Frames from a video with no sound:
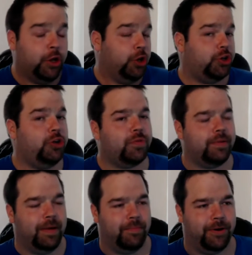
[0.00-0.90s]
You
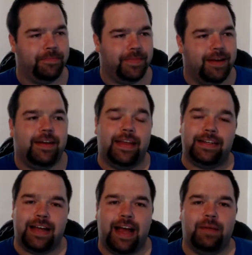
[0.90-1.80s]
remember that
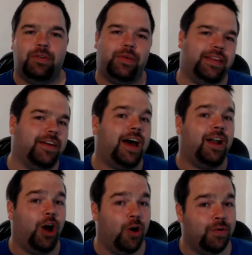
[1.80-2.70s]
time when we
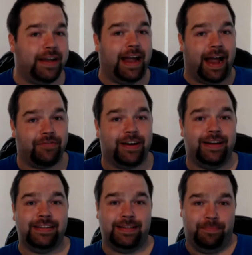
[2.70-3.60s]
thought owning
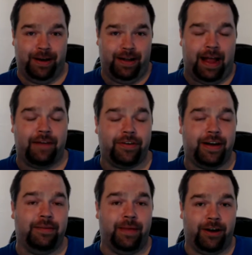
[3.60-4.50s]

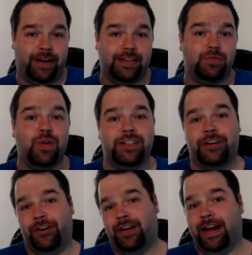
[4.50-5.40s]
African Americans was a
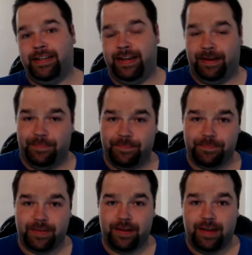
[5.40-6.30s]
good idea,
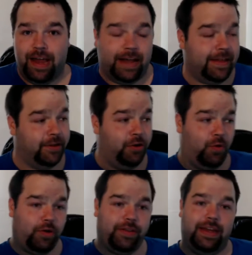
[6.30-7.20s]
and that the
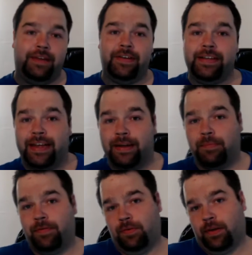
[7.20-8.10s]
North even did it
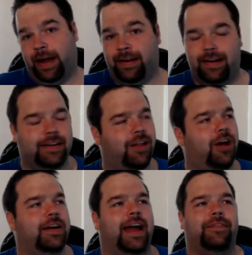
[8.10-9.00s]
beforehand, and
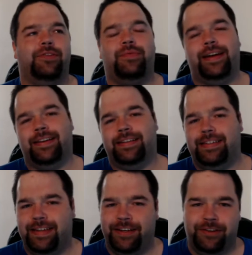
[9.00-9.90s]
long after we
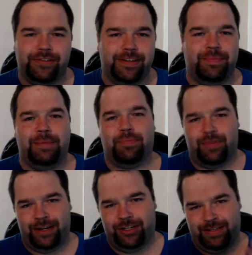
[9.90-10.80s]
continued to be
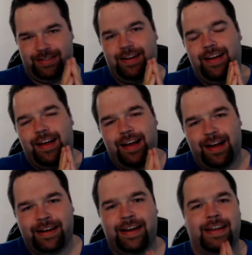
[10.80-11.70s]
prejudiced
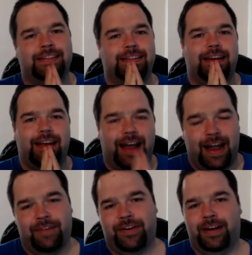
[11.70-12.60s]
against
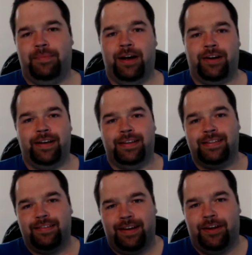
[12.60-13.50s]
African
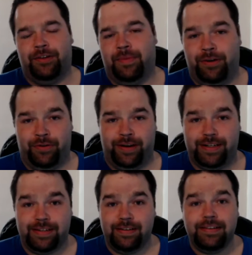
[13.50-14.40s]
Americans and other
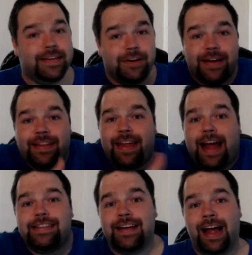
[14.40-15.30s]
minorities. During
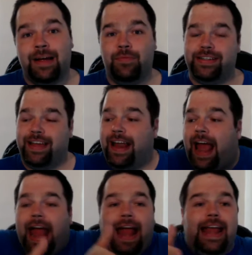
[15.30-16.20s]
that time, we said,
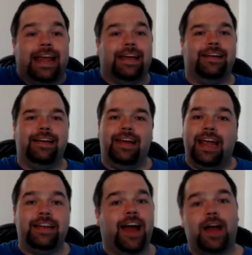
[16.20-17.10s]
hey,
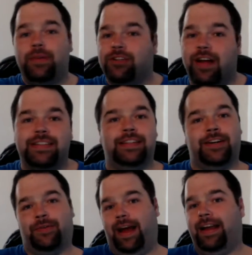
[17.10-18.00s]
In God We Trust is a
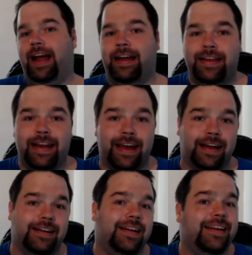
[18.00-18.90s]
great
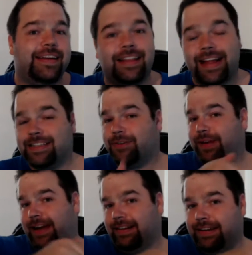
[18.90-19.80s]
idea. Now let's
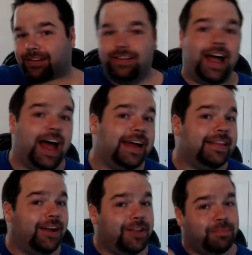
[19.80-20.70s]
create a little line
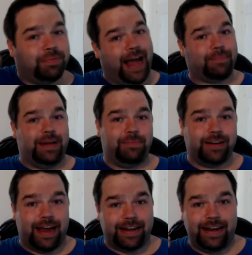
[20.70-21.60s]
that all the black people
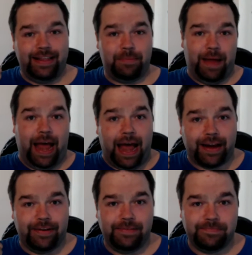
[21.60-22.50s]
got to get in the
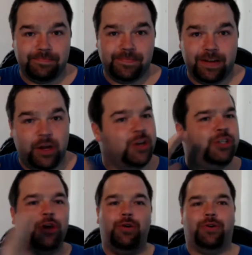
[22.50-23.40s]
back.
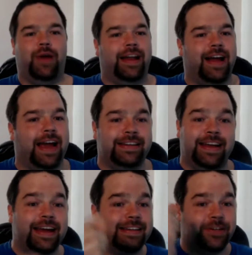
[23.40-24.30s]
Two great
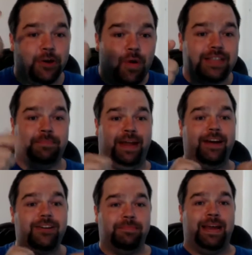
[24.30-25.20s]
ideas. Who wants
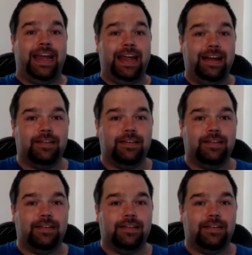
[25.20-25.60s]
beers? Me?